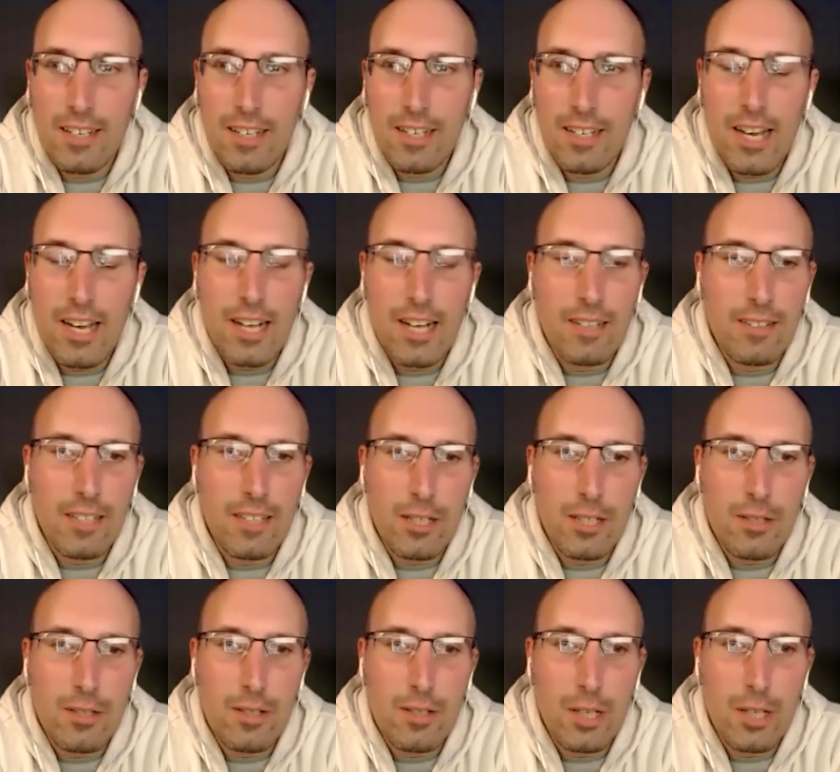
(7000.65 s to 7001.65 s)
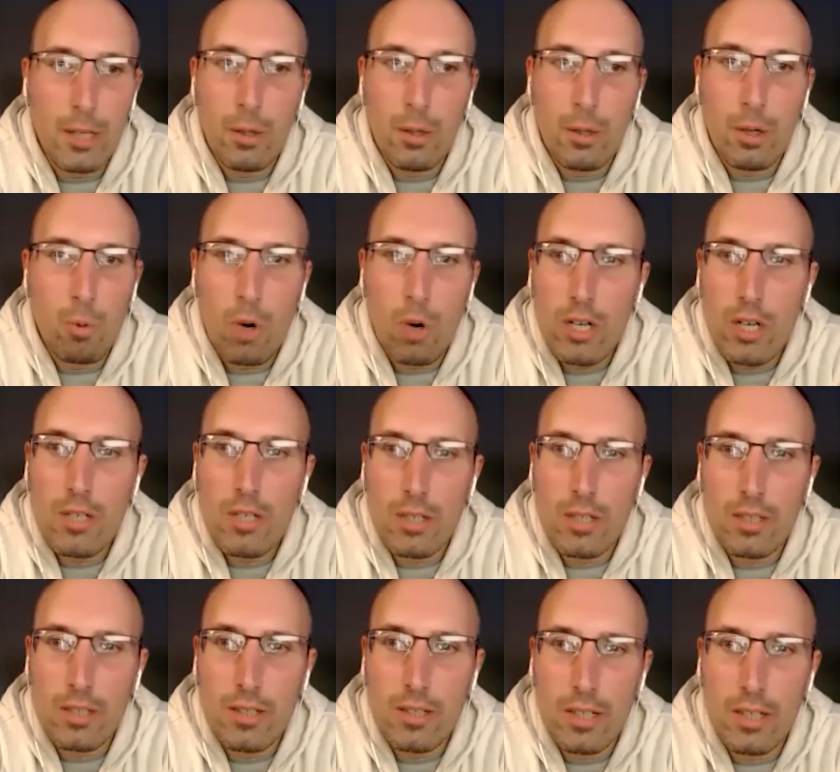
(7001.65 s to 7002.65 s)
yeah, that's it works,
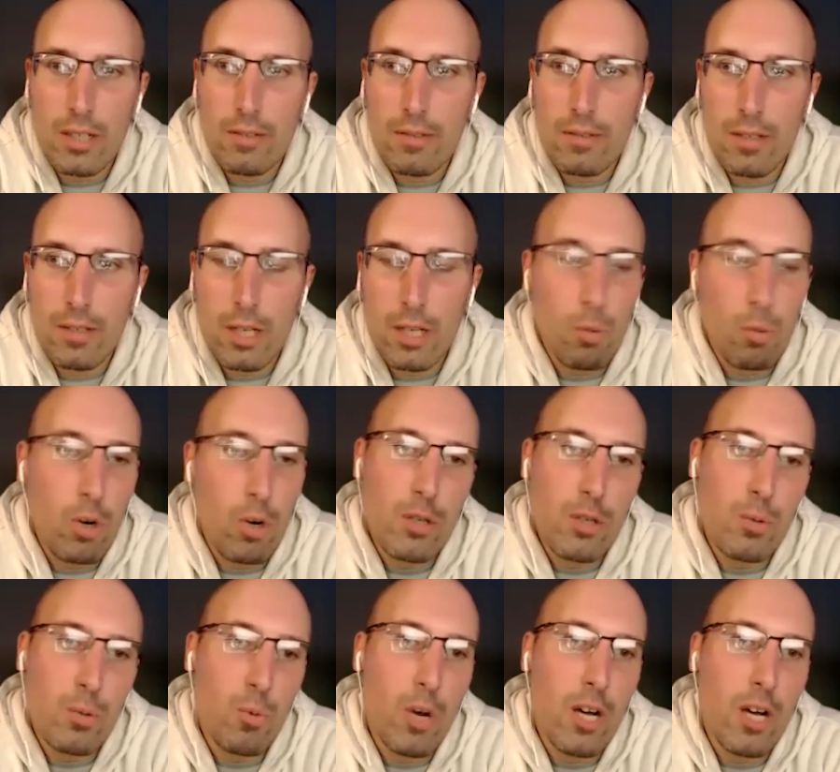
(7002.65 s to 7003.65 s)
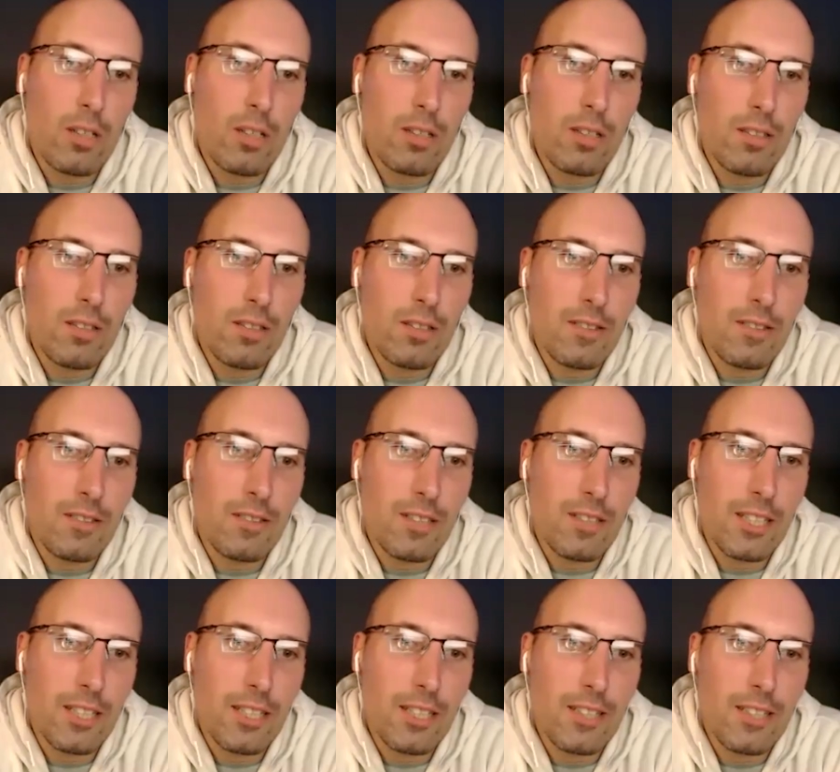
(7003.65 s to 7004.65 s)
and it works well.
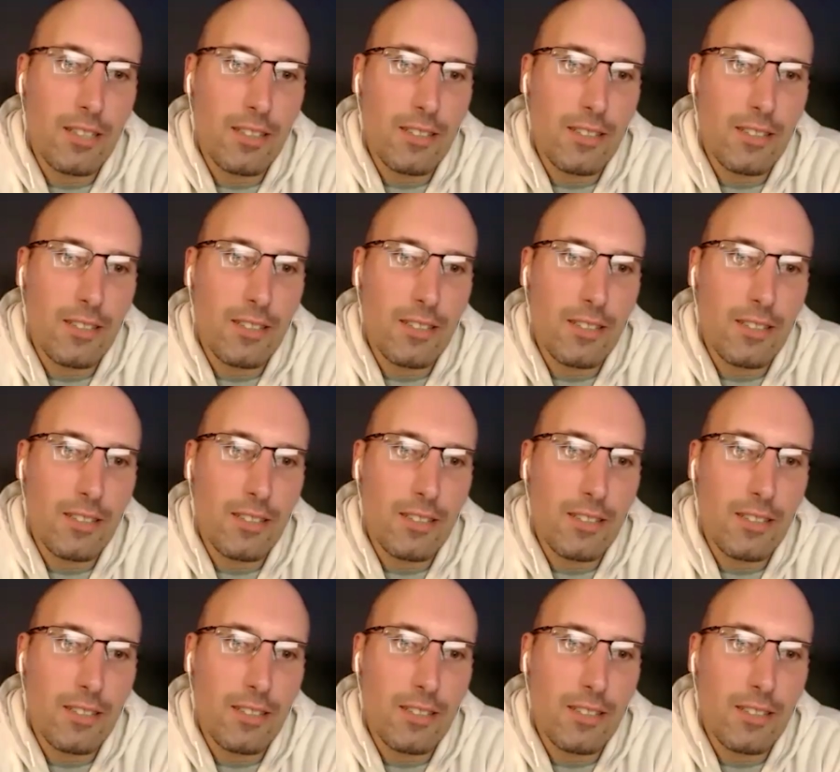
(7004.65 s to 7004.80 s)
Like